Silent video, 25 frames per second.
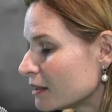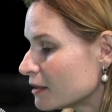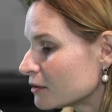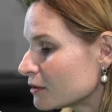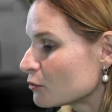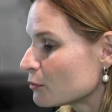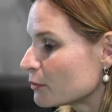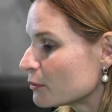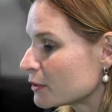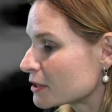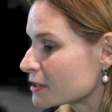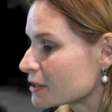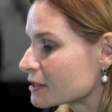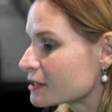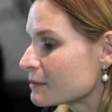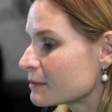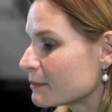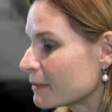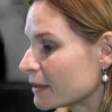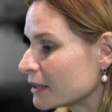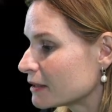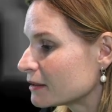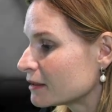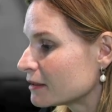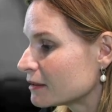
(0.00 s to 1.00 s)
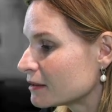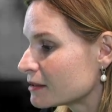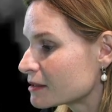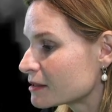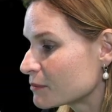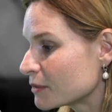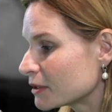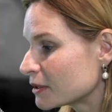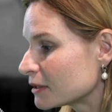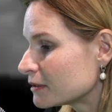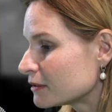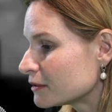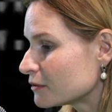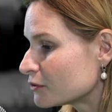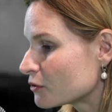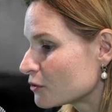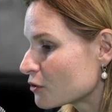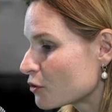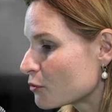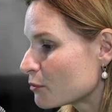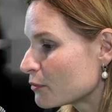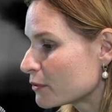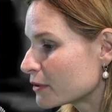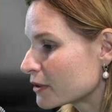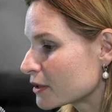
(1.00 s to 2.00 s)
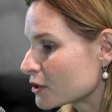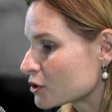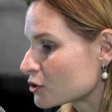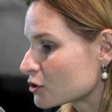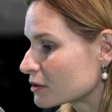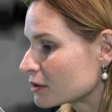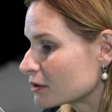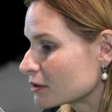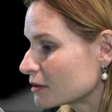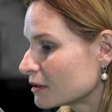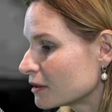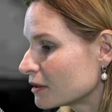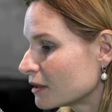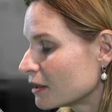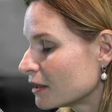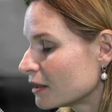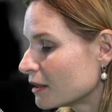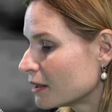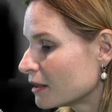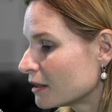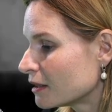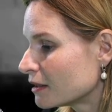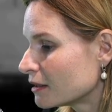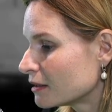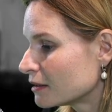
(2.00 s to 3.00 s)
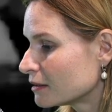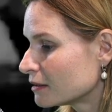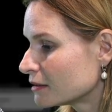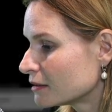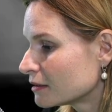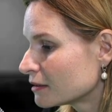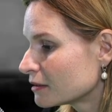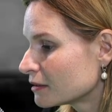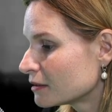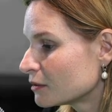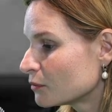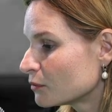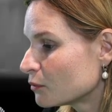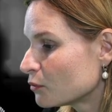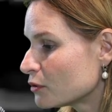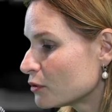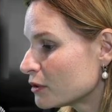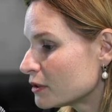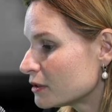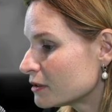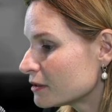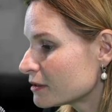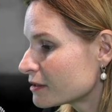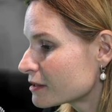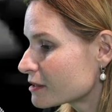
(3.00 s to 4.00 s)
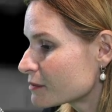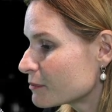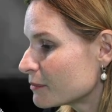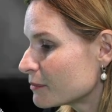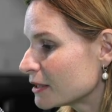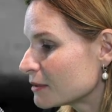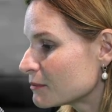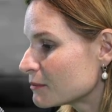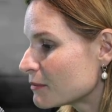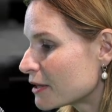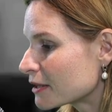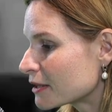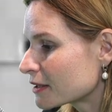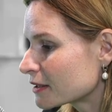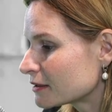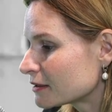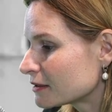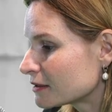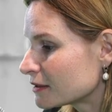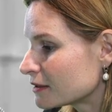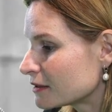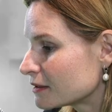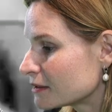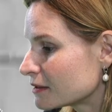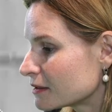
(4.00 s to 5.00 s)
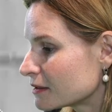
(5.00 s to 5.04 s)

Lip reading: to participate in this military operation. The war is being marketed